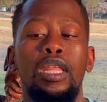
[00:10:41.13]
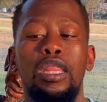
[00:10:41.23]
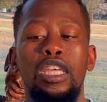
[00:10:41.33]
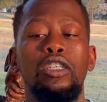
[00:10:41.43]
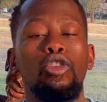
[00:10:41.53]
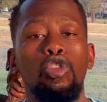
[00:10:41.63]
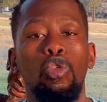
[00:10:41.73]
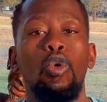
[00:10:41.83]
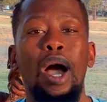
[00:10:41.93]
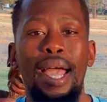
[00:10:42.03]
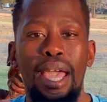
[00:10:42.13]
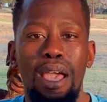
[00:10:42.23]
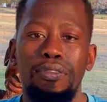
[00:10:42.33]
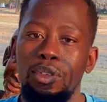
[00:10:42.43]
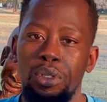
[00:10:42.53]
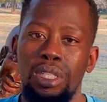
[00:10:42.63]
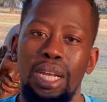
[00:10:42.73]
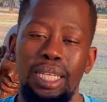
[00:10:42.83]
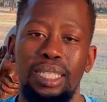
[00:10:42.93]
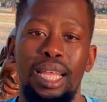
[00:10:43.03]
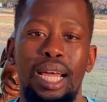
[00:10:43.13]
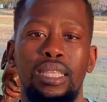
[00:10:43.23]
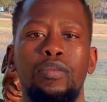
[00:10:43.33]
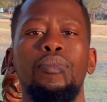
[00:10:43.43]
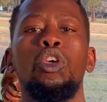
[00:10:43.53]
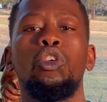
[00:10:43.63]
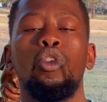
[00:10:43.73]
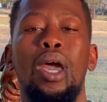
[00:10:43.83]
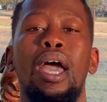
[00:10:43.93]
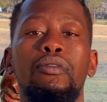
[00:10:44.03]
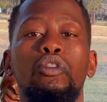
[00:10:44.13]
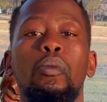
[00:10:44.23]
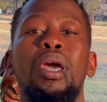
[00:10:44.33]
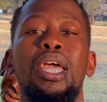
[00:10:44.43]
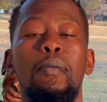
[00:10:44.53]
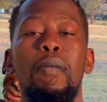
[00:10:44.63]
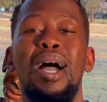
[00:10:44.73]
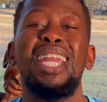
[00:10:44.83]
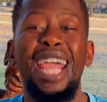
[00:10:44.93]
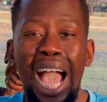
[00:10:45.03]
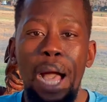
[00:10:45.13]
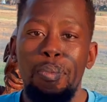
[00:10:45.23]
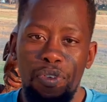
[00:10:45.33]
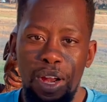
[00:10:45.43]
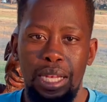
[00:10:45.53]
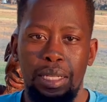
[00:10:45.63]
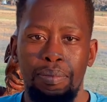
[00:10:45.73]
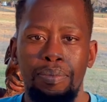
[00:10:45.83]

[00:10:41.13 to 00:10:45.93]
These two, I have to stress that you have to pay money upfront.